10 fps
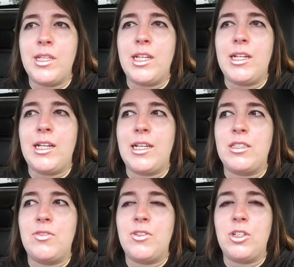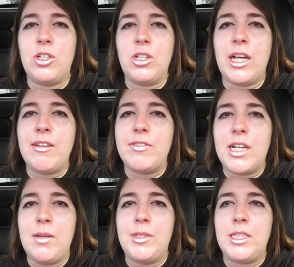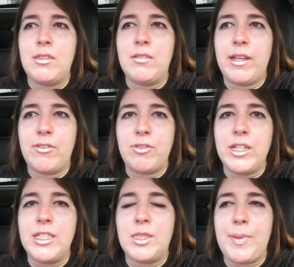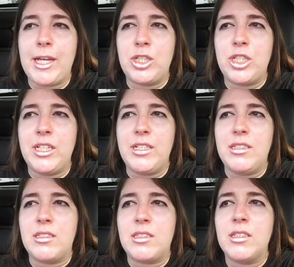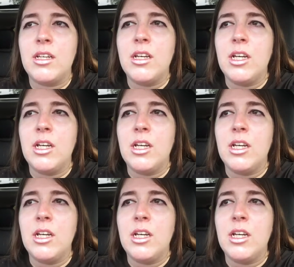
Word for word: and then it has full lifetime and, like, free inspections,